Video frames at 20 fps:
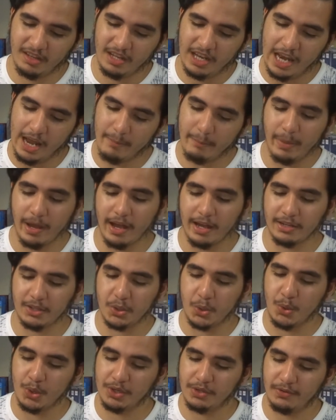Not buying
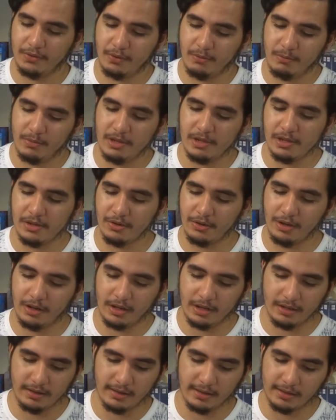toys for me or
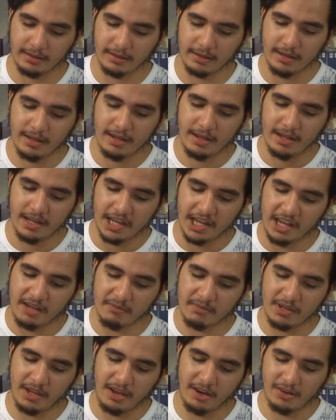anything,
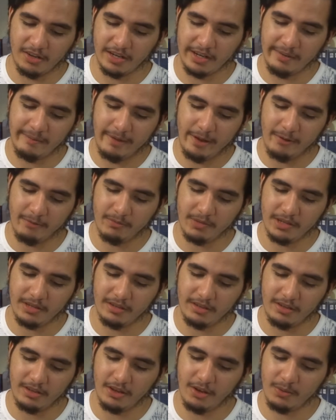him caring about me.
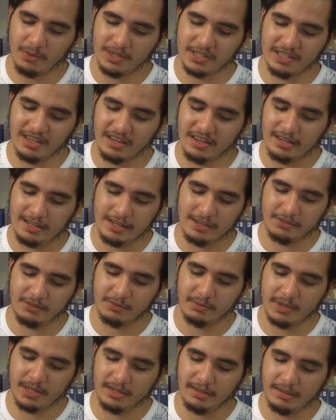He always said he loved
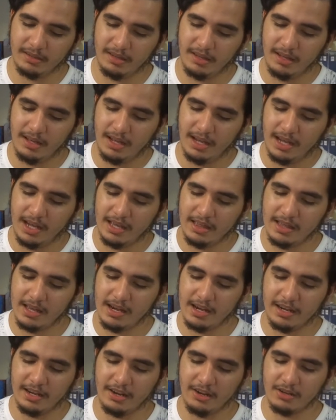me and that
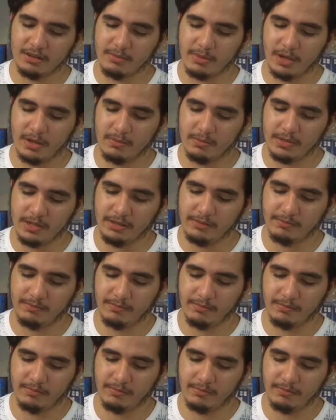he cared about me.